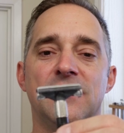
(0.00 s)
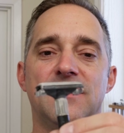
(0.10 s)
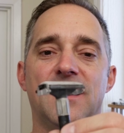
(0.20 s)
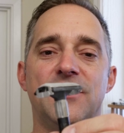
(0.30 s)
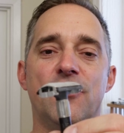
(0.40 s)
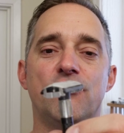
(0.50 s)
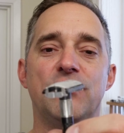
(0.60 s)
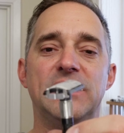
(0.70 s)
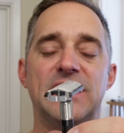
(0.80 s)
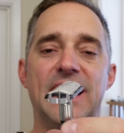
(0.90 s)
There are no
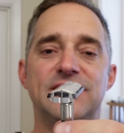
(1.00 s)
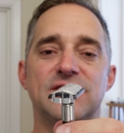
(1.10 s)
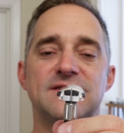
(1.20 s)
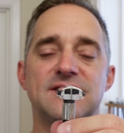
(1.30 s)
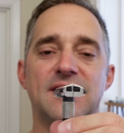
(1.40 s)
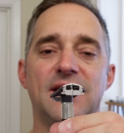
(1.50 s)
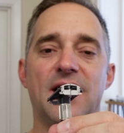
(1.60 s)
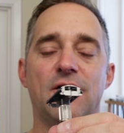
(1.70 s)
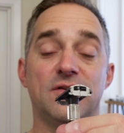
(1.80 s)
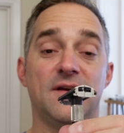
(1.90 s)
rear edges sticking
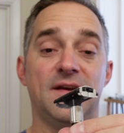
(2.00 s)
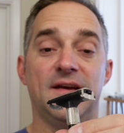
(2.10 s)
out.